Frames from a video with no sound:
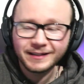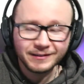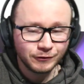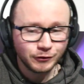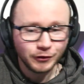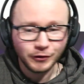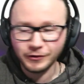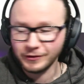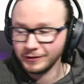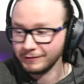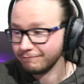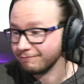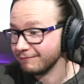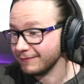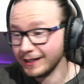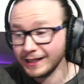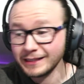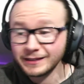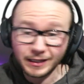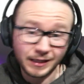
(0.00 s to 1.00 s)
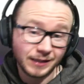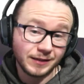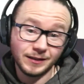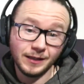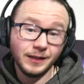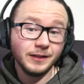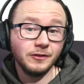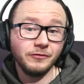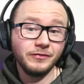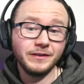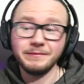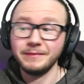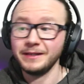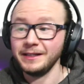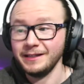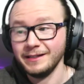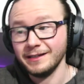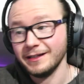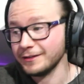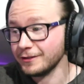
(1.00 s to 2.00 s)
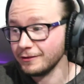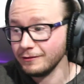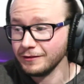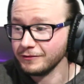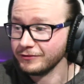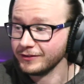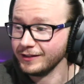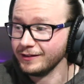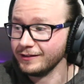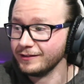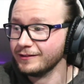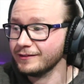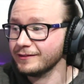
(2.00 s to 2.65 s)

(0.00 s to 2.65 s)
So I, I love it, mate. I do love it.